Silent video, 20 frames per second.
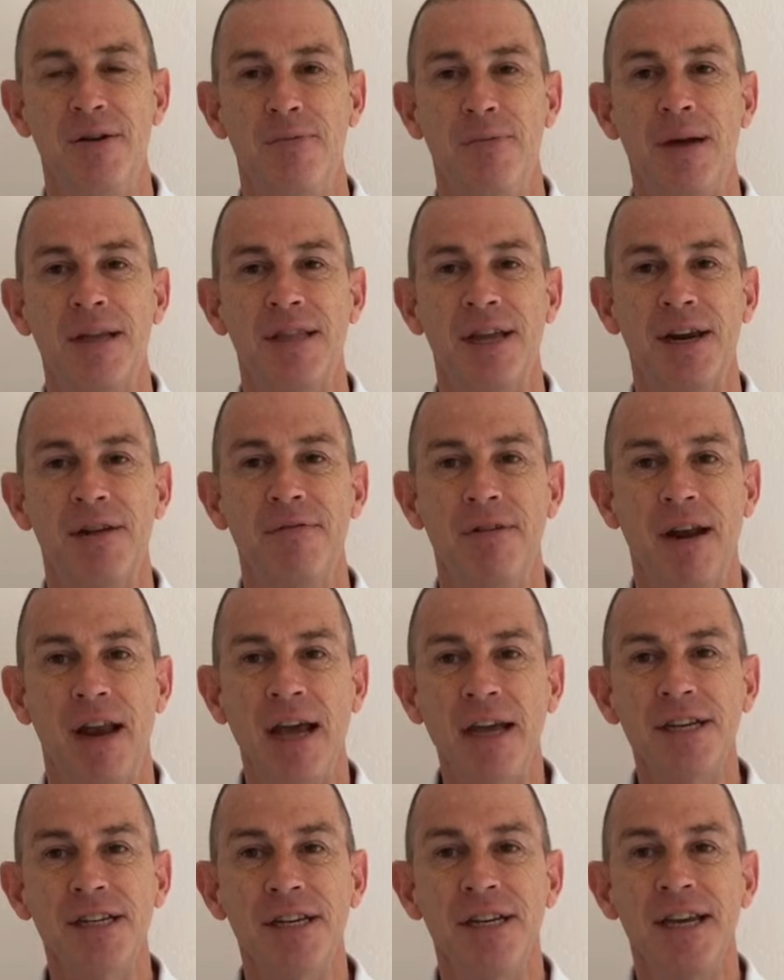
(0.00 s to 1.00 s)
where the
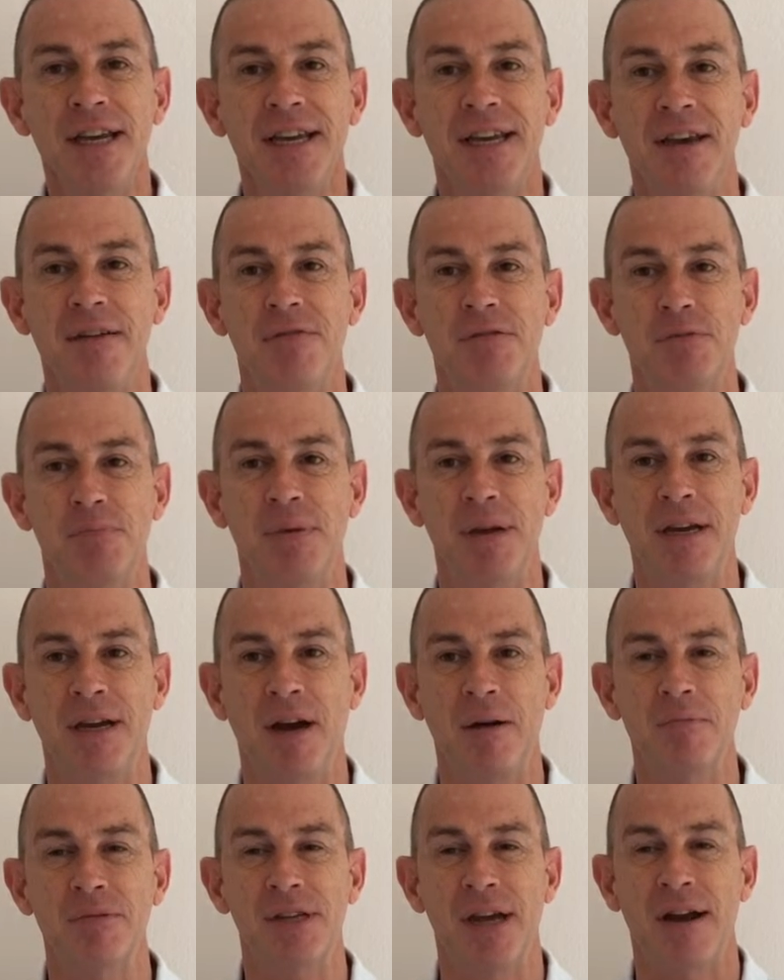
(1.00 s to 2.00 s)
revelation he gives
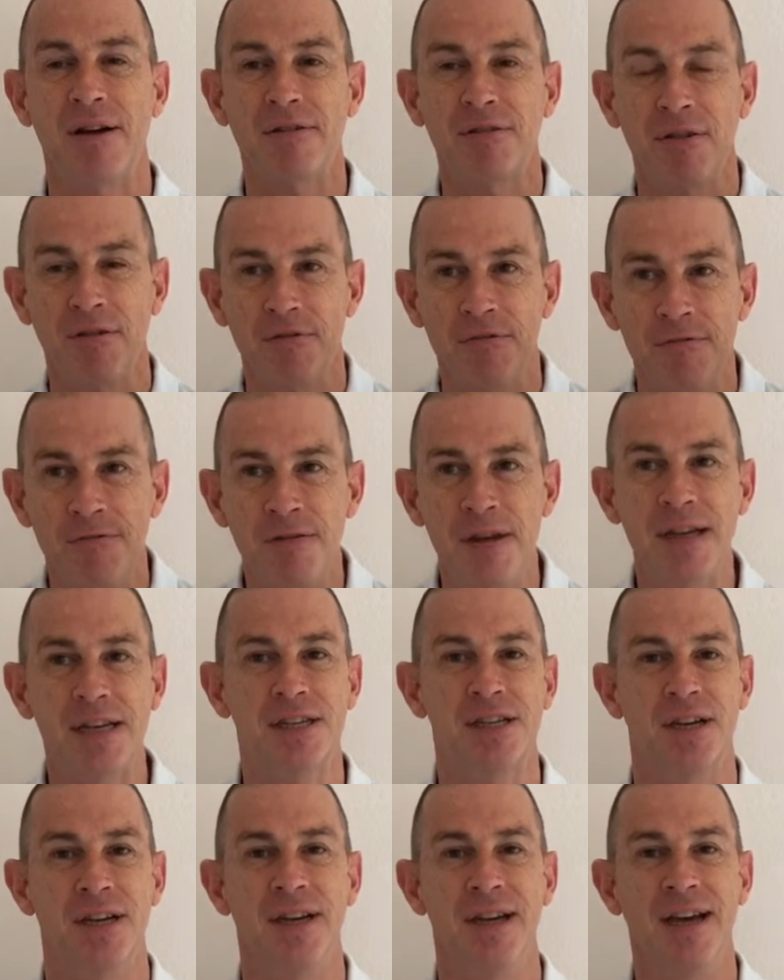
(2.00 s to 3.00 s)
becomes our
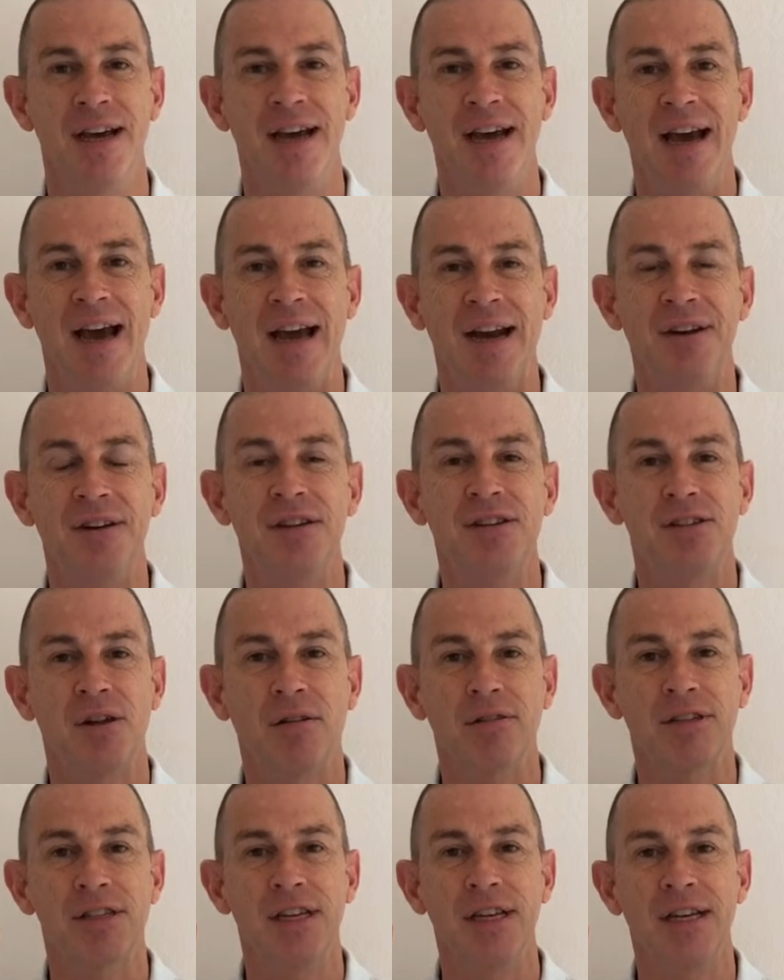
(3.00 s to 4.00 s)
conviction and
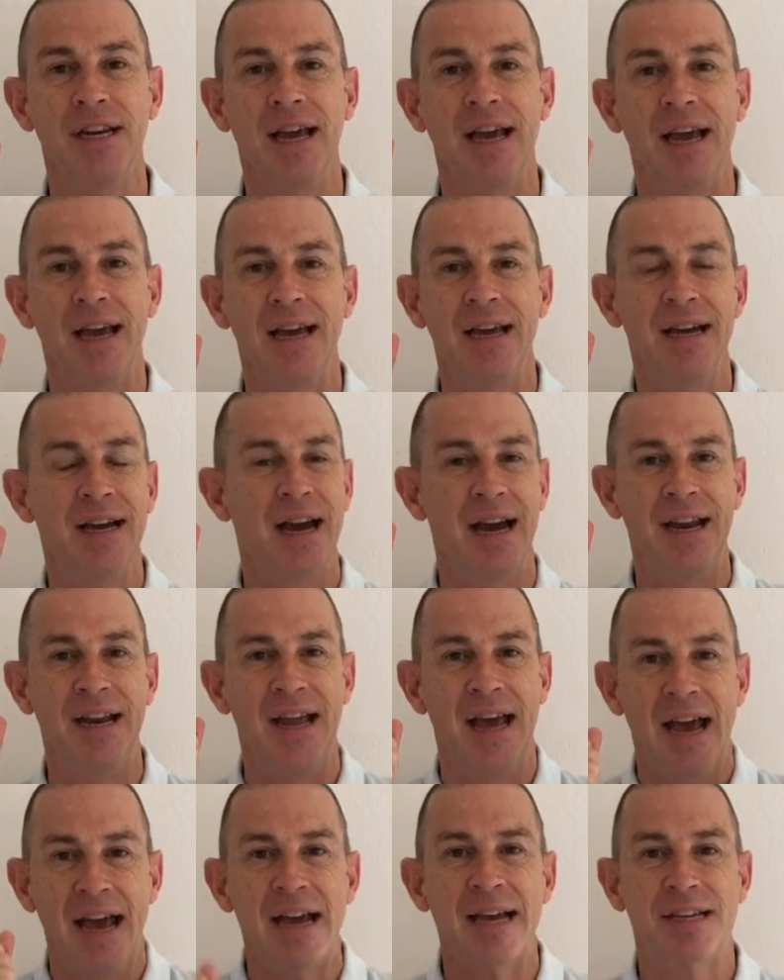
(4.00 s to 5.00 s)
results
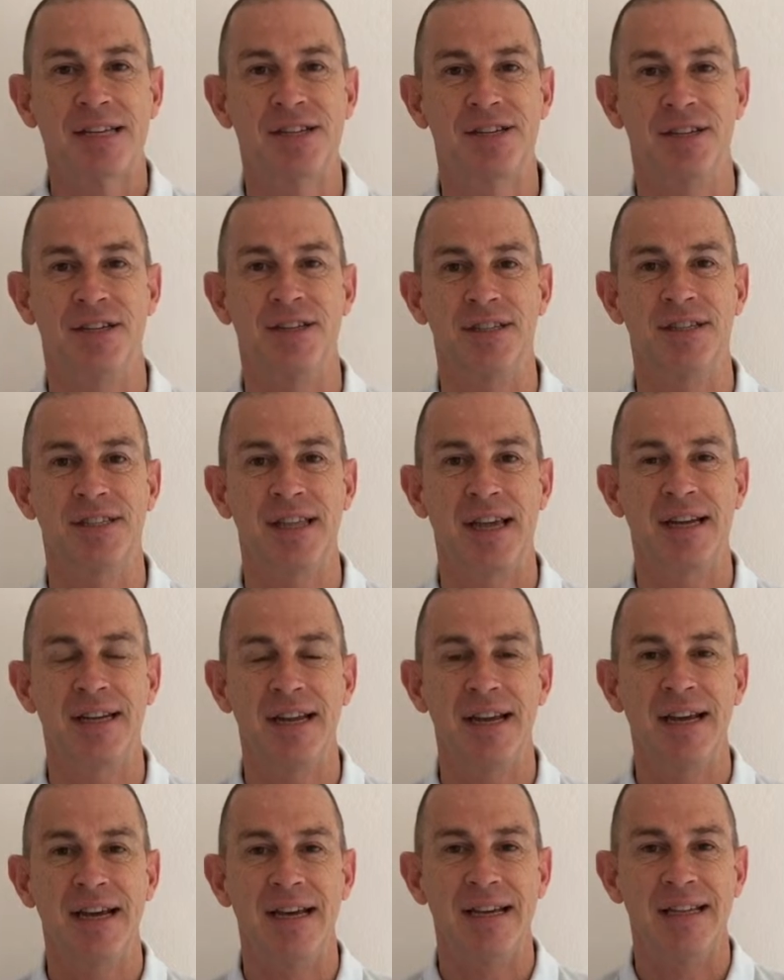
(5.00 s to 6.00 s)
in actions that
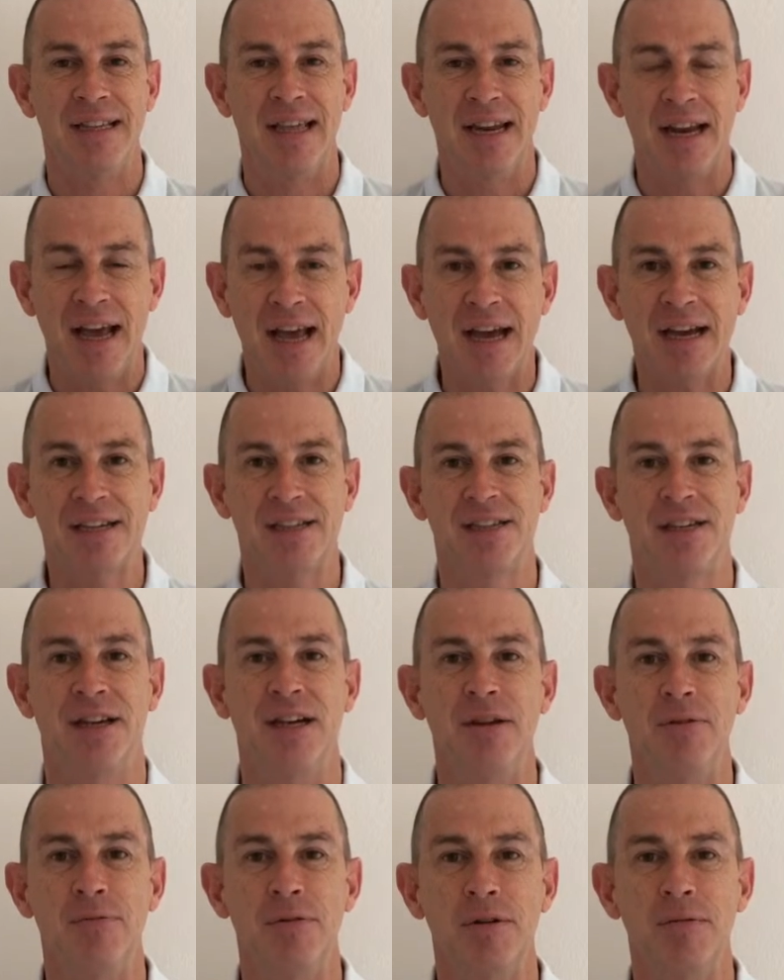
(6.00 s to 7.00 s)

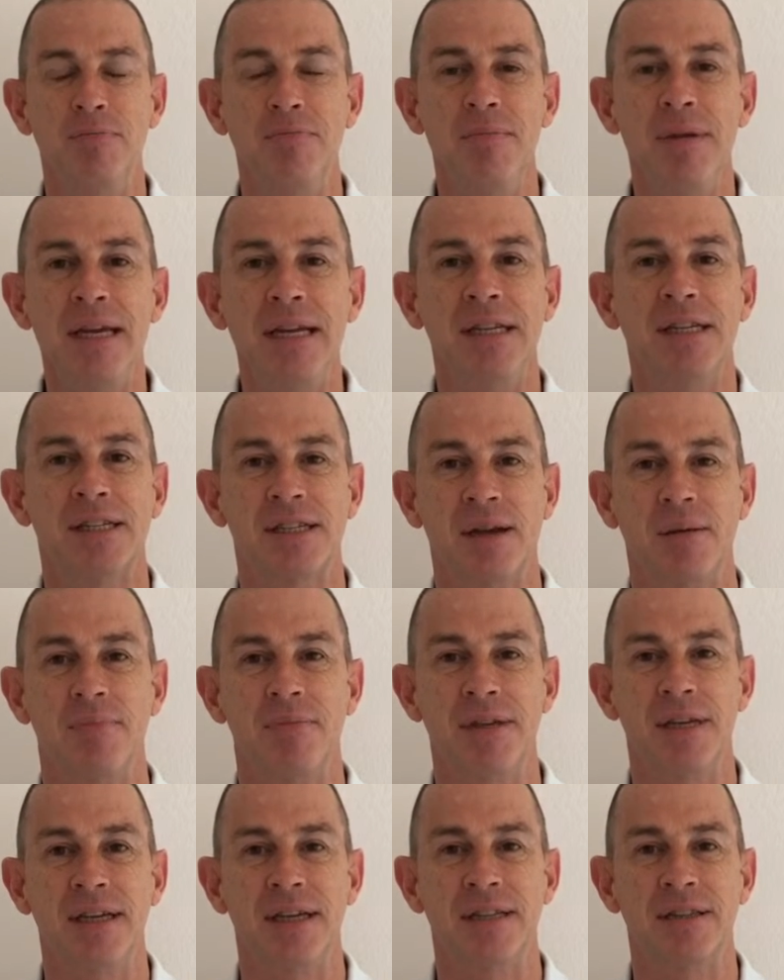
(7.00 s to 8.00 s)
actually would mean
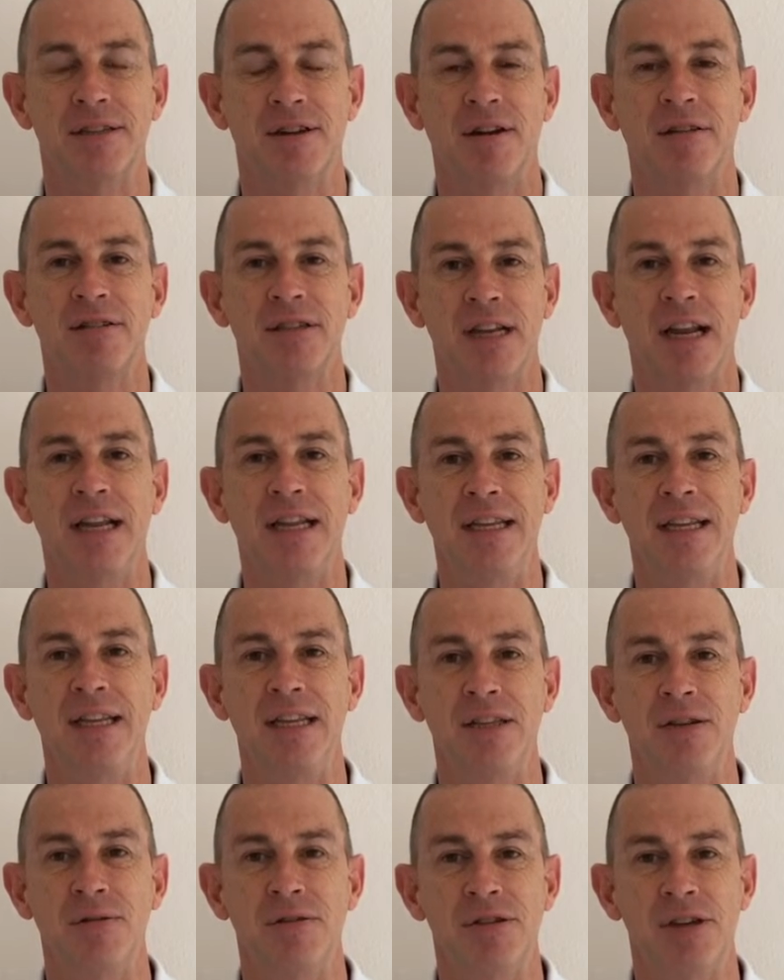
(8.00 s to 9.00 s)
something and translate
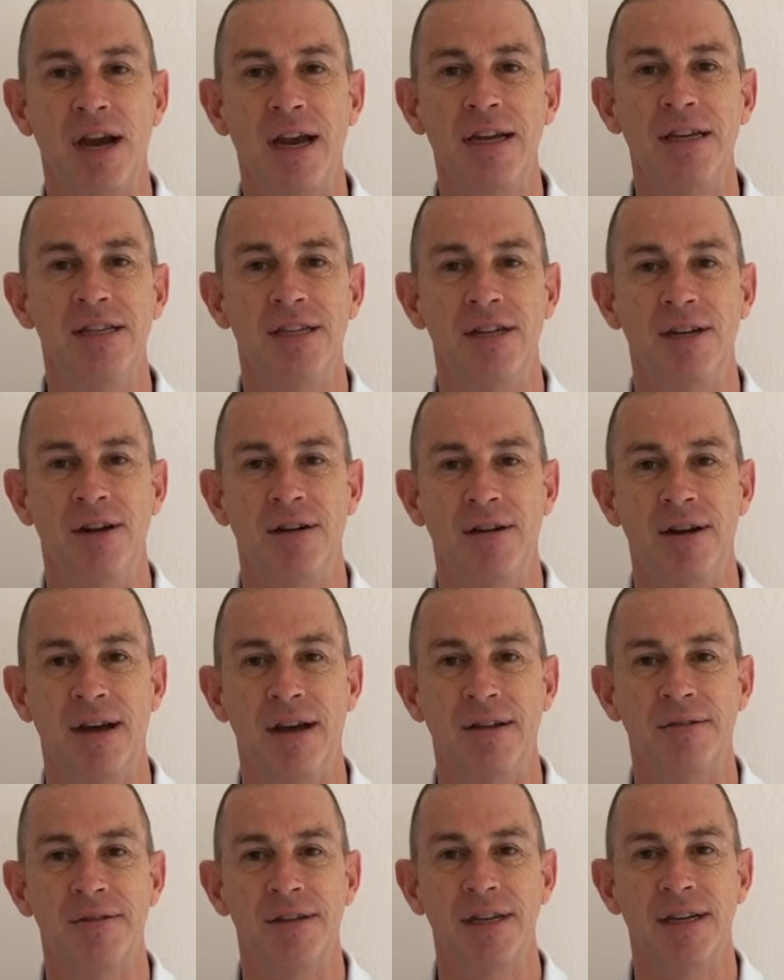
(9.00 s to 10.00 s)
into change in our
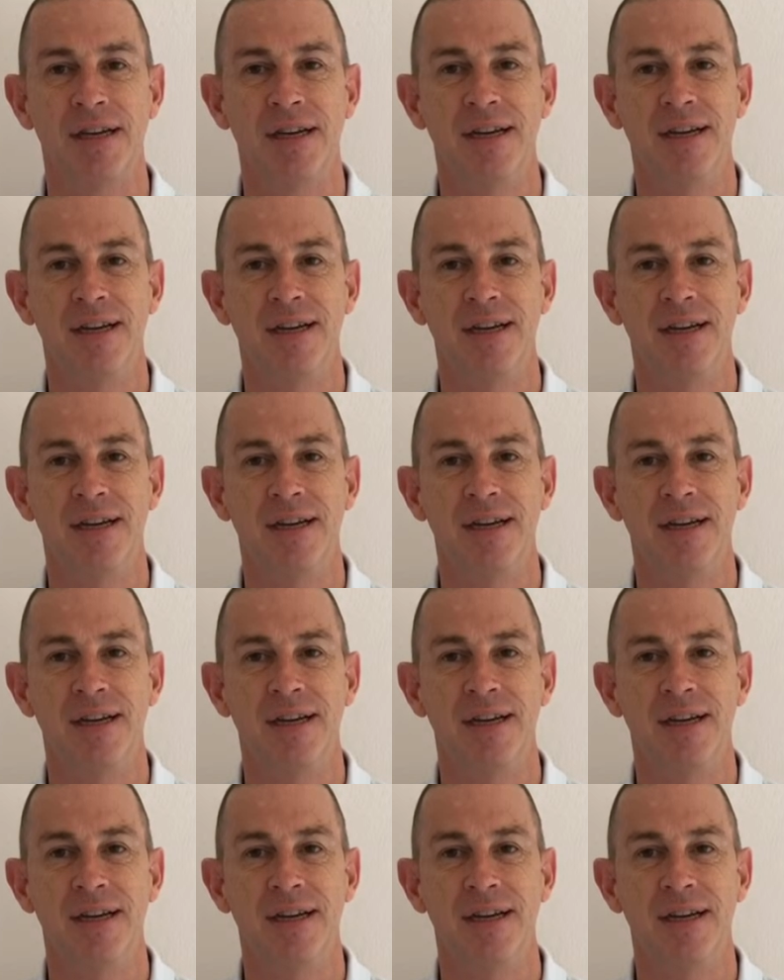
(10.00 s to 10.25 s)
lives.